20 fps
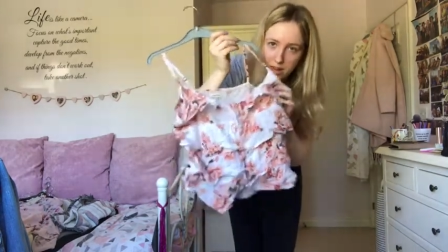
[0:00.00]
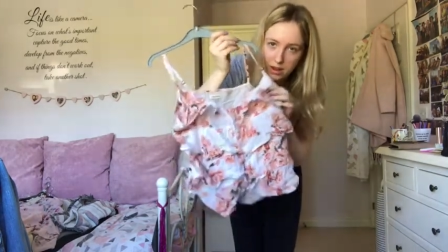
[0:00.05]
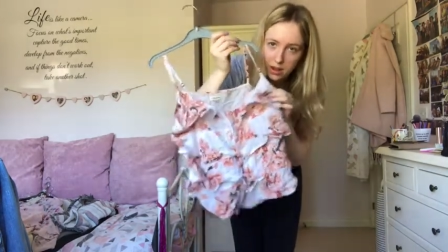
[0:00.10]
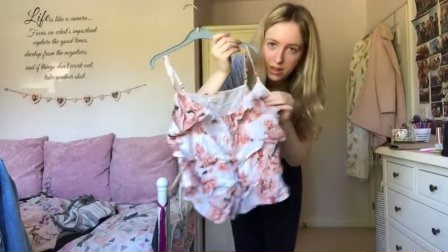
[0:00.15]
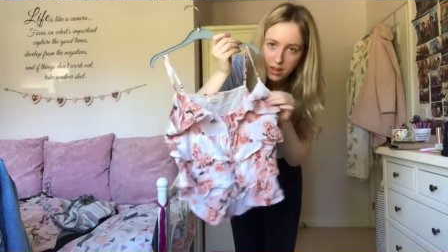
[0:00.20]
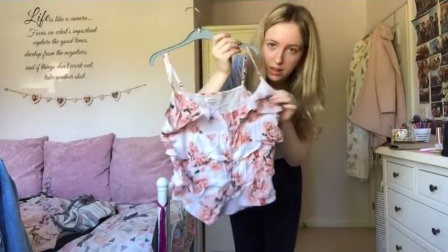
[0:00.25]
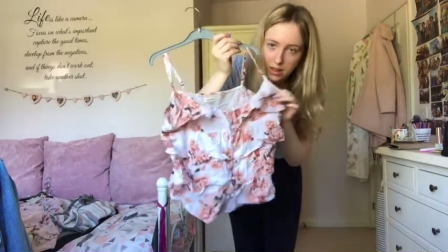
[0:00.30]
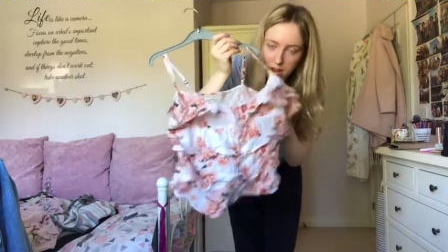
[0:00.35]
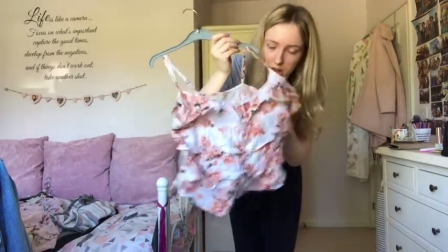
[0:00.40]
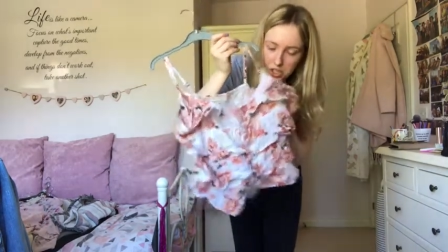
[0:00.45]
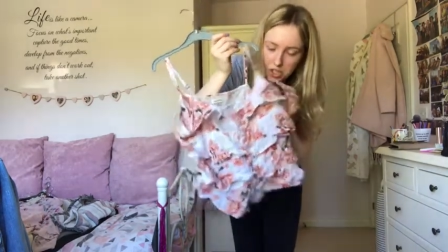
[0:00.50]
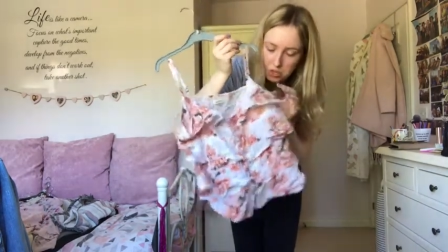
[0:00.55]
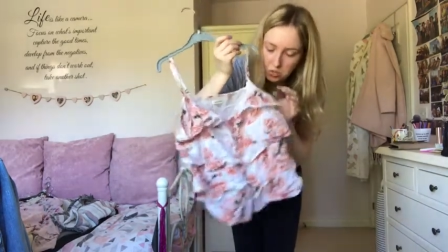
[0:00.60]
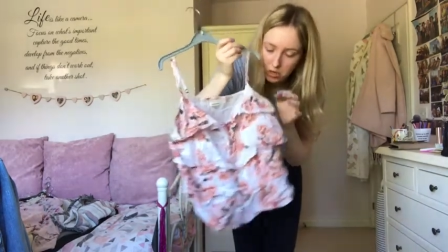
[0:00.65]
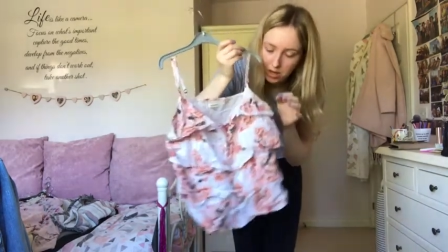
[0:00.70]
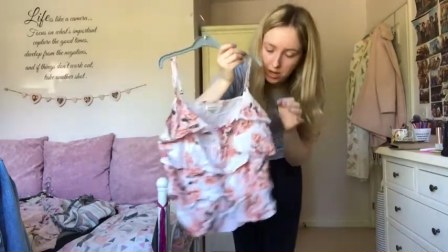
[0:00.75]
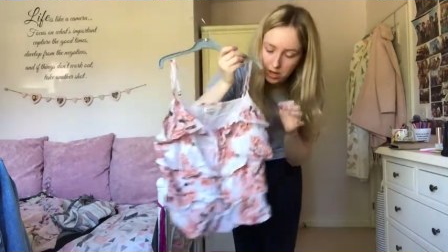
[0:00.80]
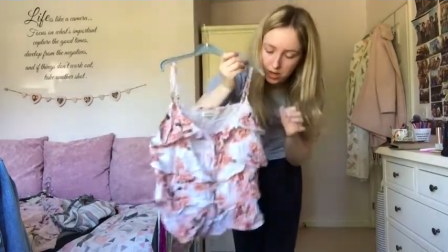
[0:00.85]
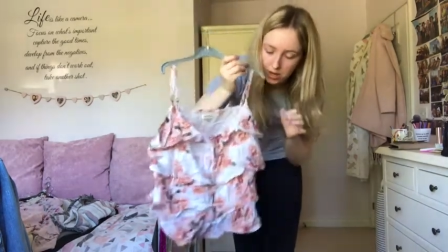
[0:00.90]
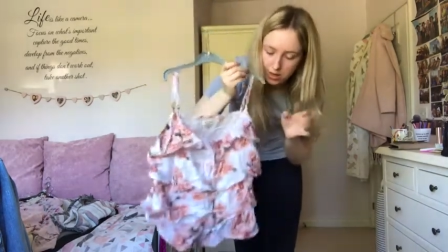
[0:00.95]
Like, I just
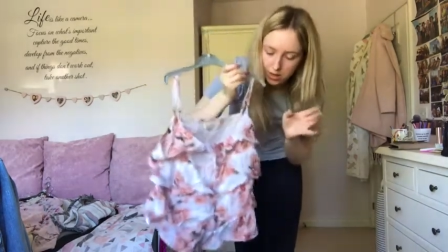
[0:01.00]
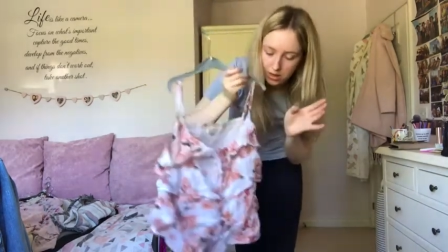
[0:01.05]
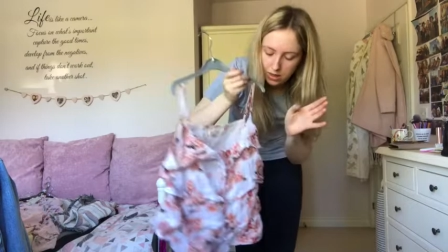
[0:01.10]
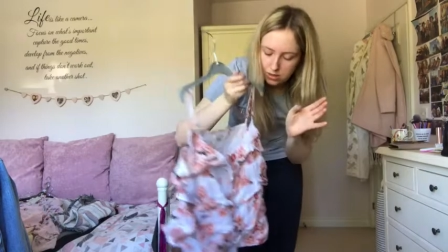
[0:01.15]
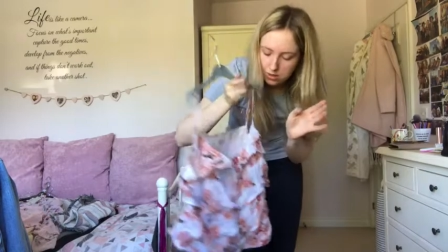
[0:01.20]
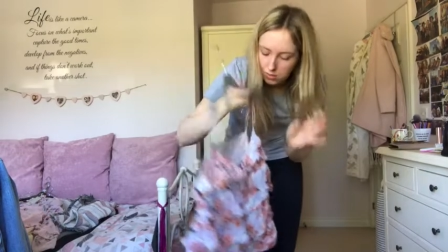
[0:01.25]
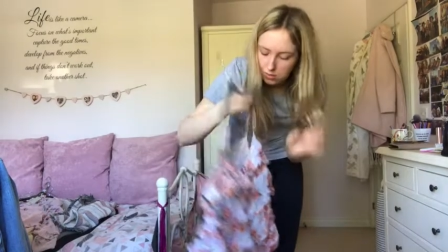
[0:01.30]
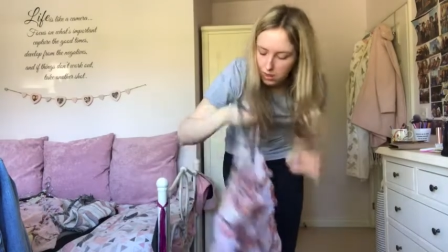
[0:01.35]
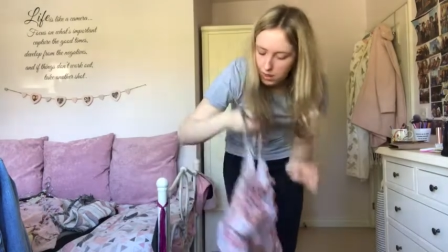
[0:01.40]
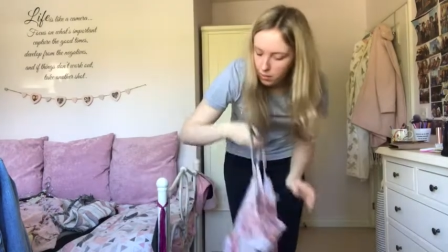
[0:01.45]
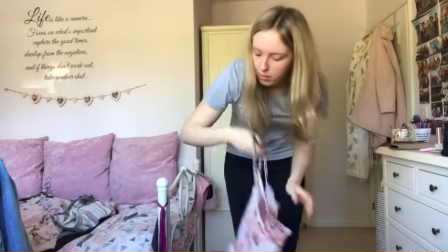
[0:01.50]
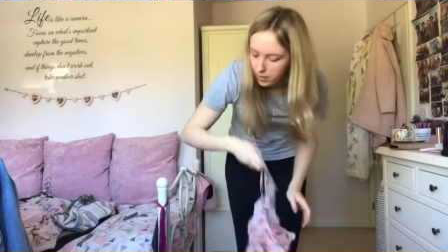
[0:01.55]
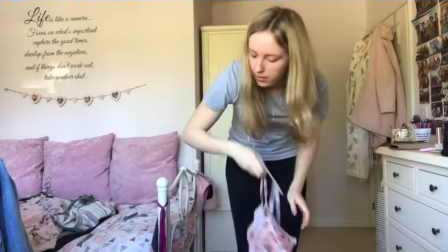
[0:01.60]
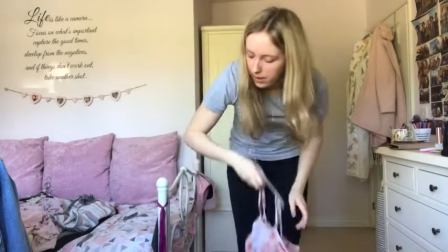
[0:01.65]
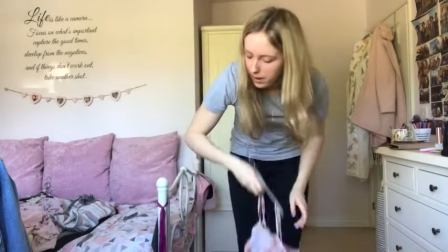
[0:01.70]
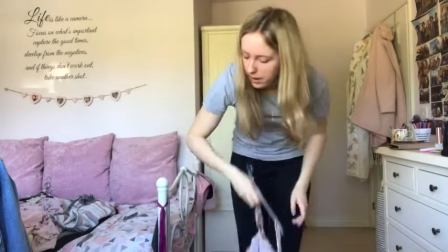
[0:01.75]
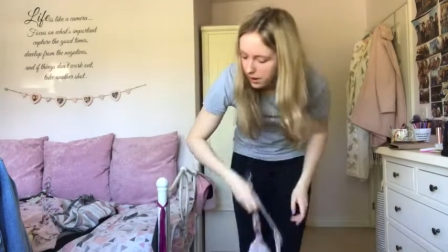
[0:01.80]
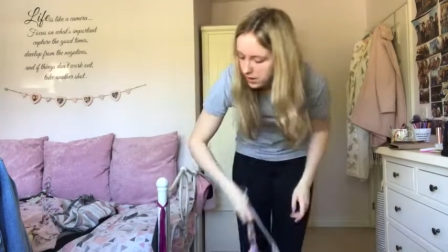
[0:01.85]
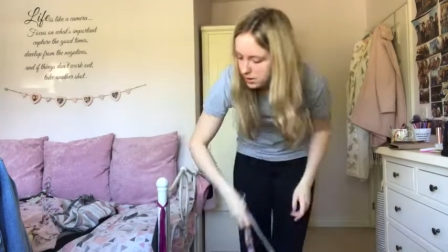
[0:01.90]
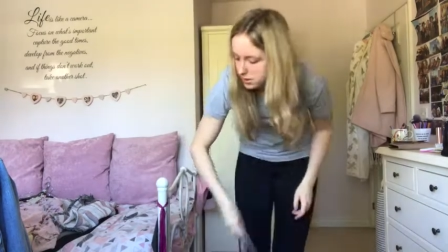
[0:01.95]
really like it, so I'm keeping that.